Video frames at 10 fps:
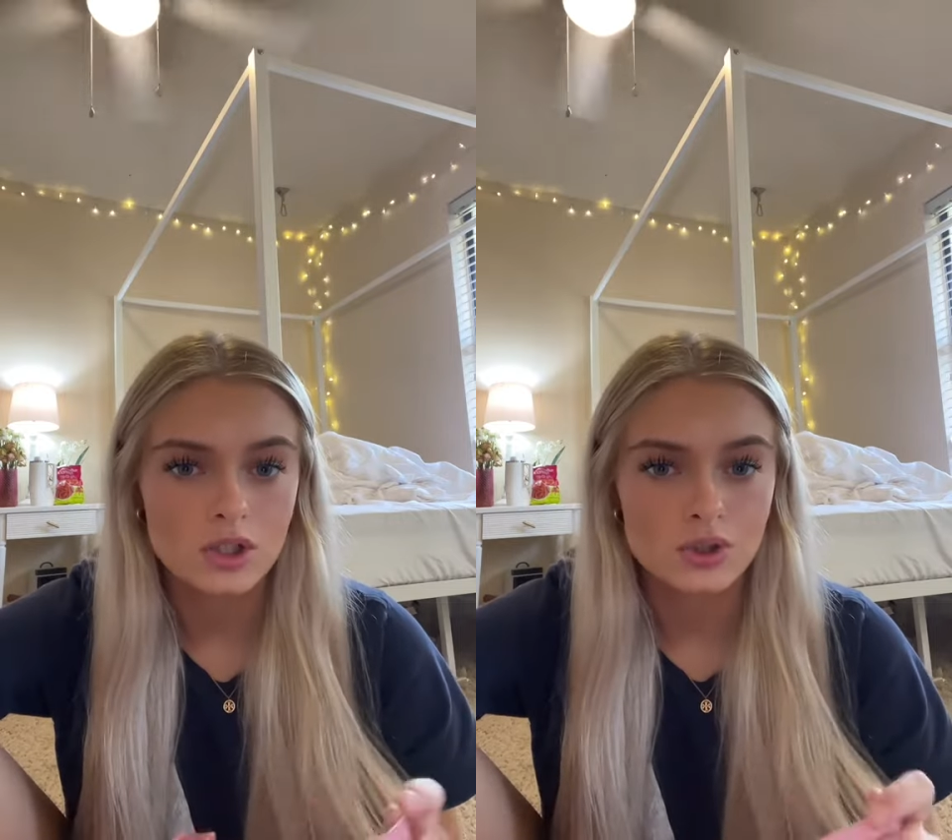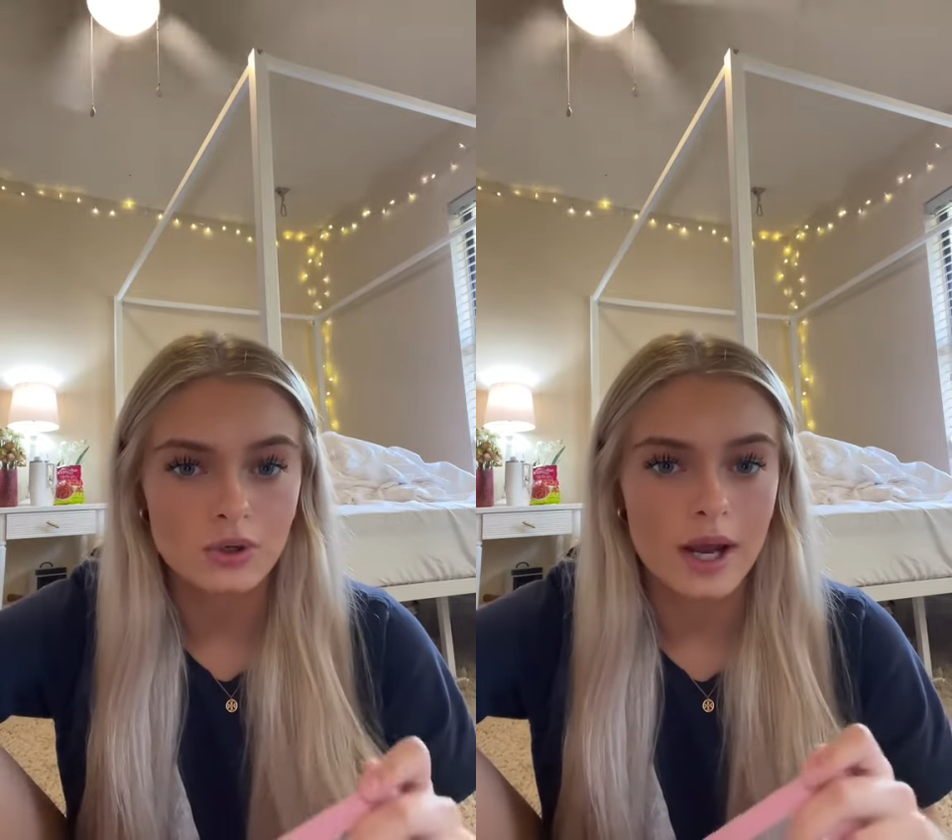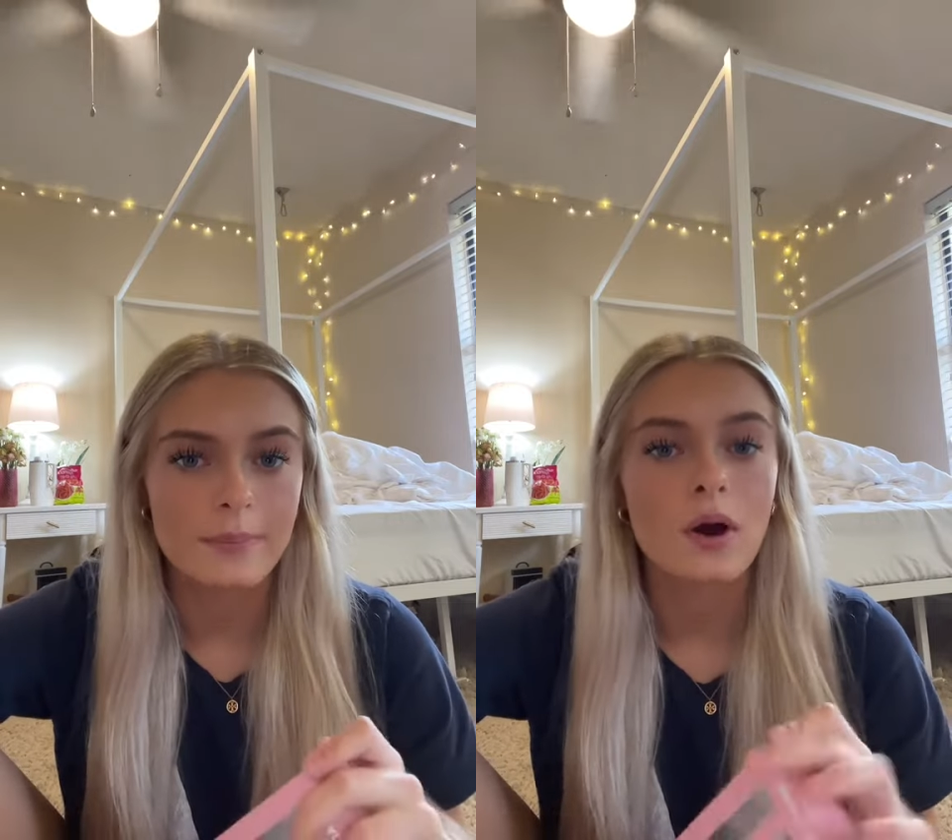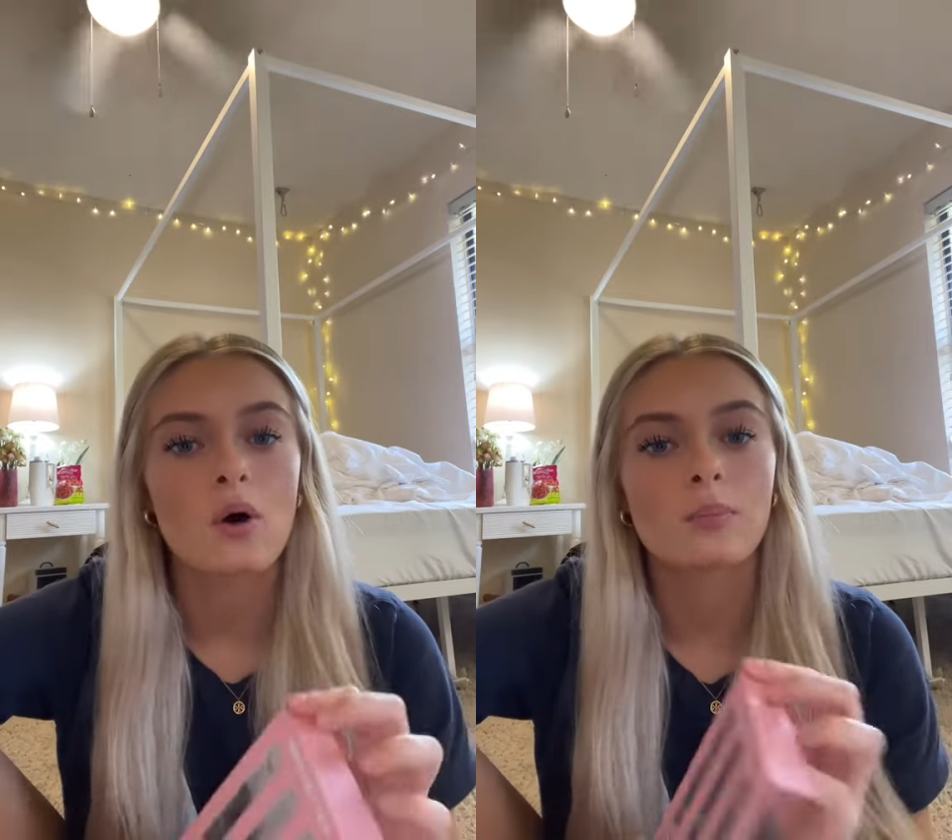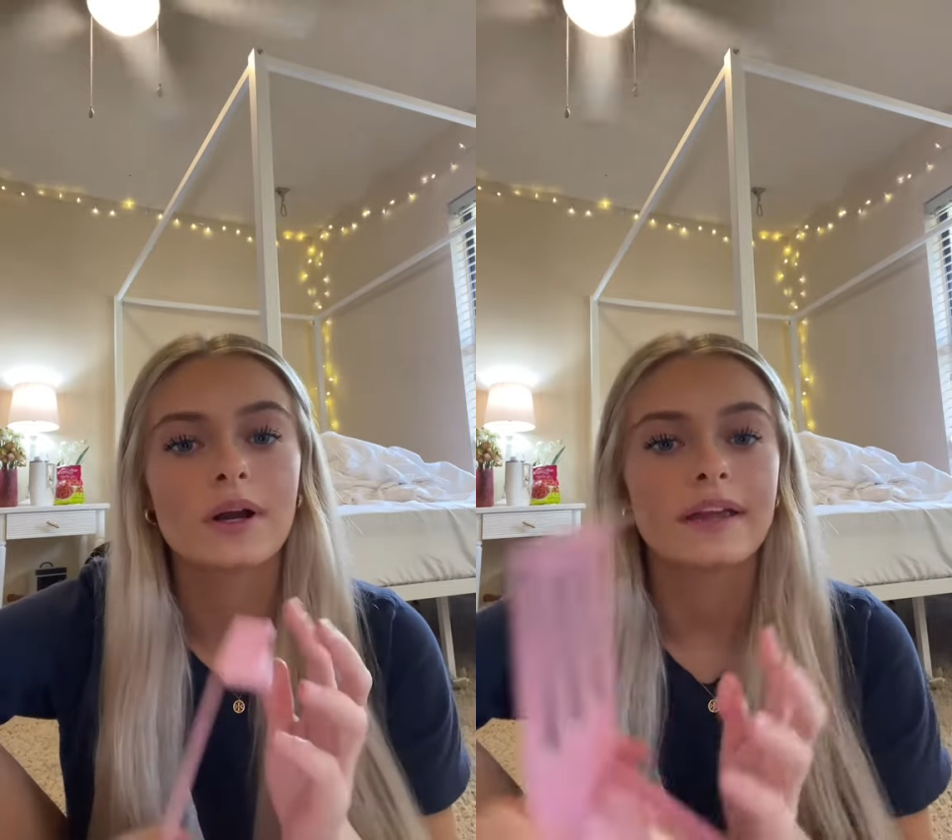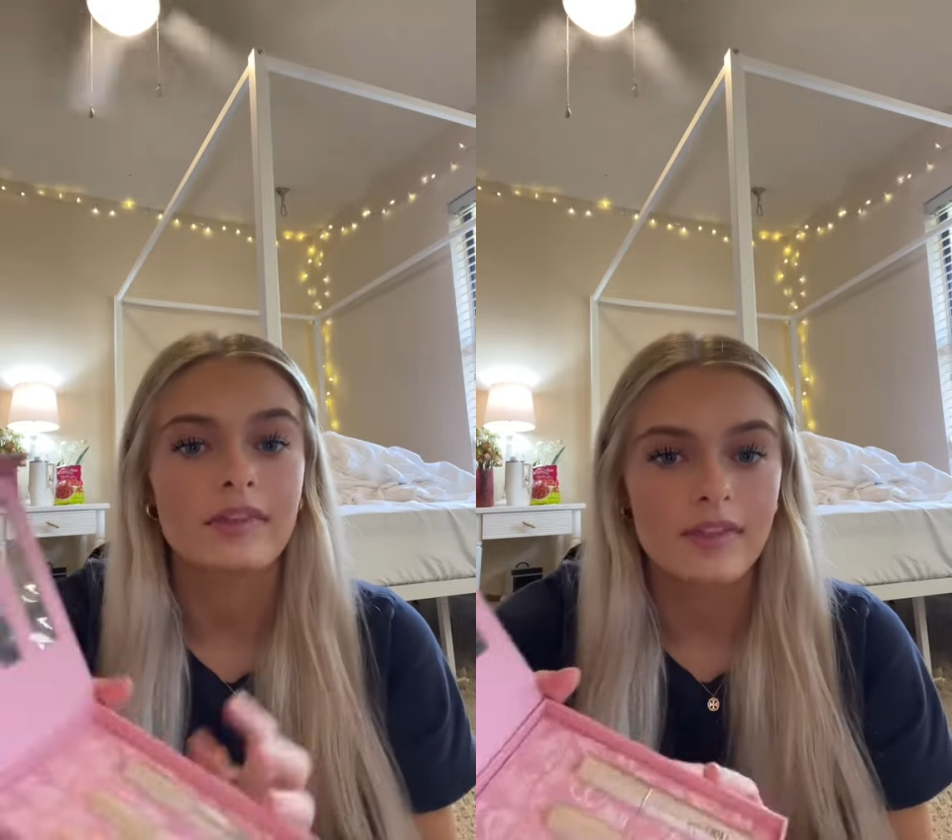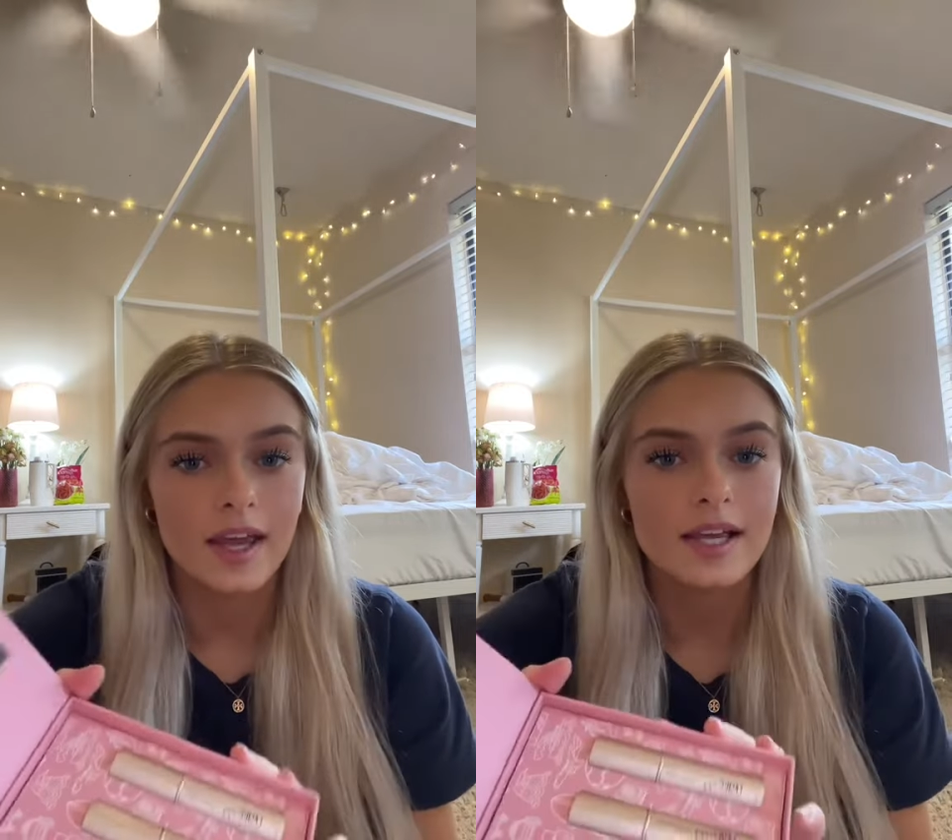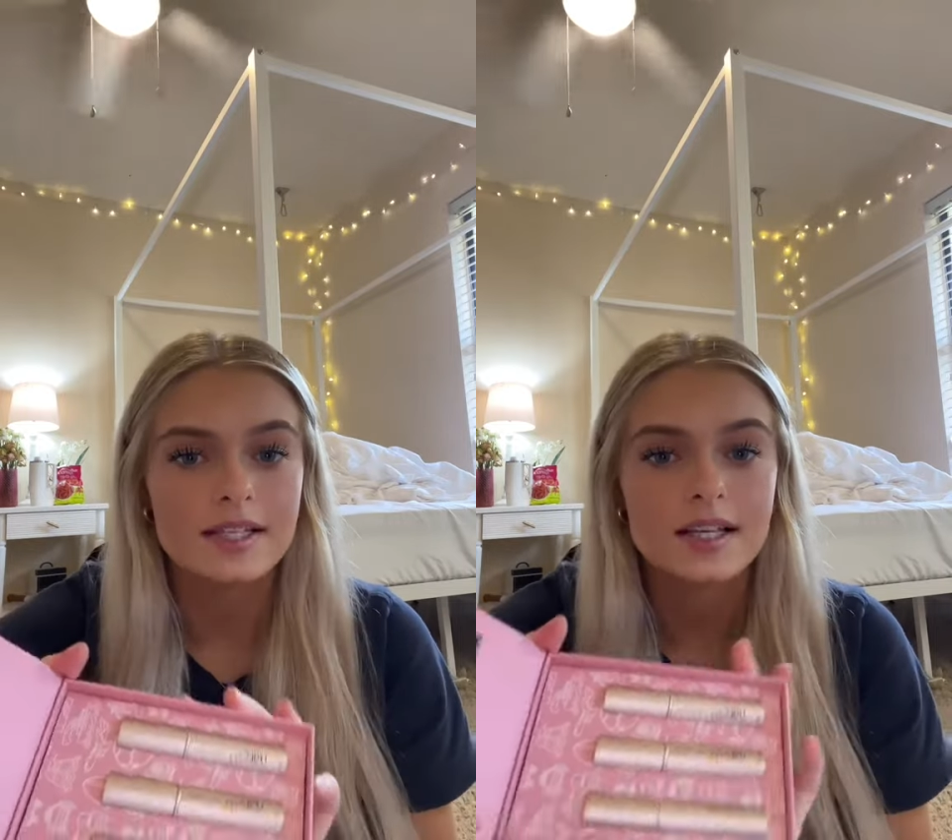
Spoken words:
trip, I'll bring this.